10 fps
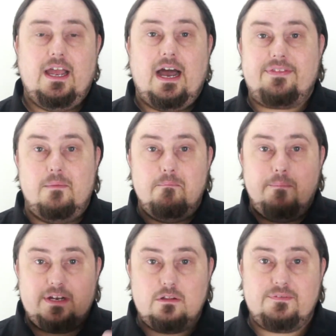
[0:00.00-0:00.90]
At the
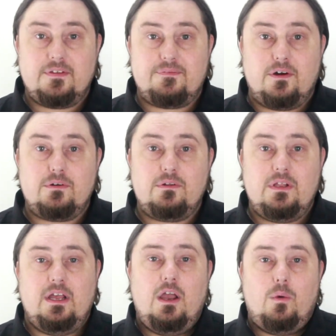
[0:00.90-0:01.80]
middle of the funnel,
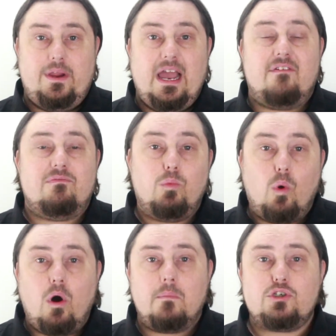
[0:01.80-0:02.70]
we have
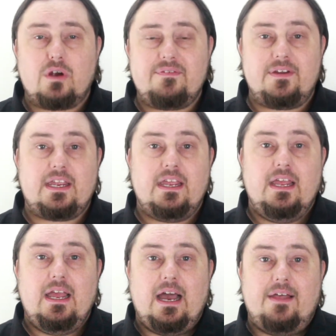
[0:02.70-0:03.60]
warm traffic.
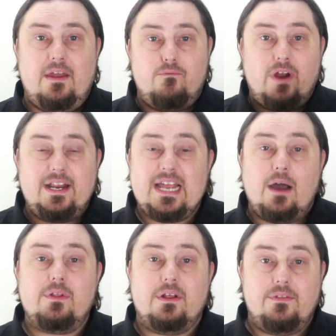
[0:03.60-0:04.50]
And then right
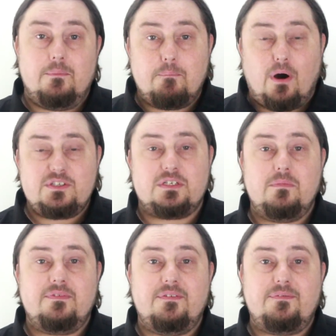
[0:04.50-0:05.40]
down at the bottom
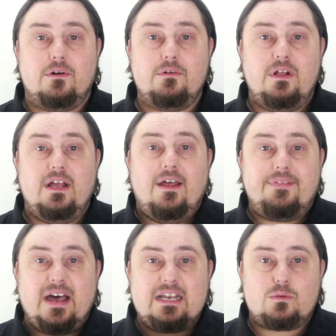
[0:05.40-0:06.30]
of the funnel,
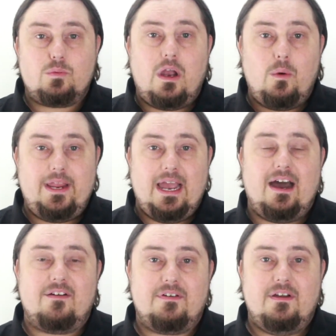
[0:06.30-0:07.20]
that's where we
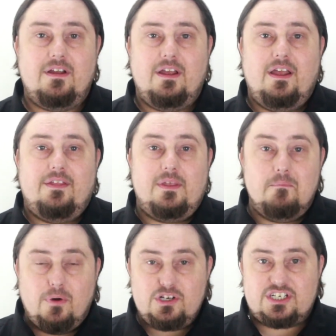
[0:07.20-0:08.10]
have the
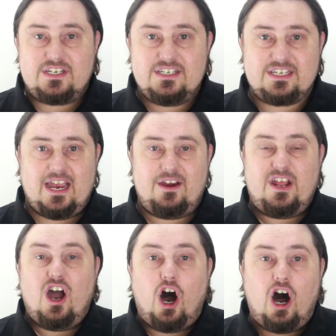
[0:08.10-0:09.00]
much desired
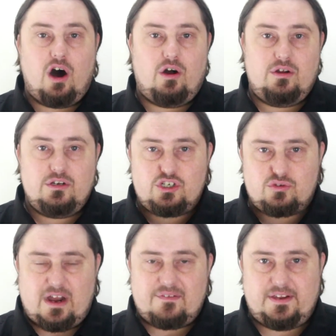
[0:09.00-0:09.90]
hot
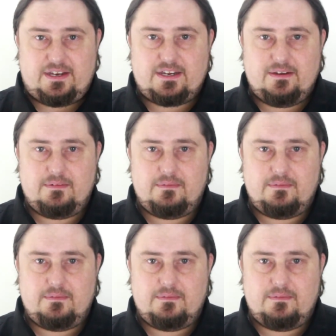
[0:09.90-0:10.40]
traffic.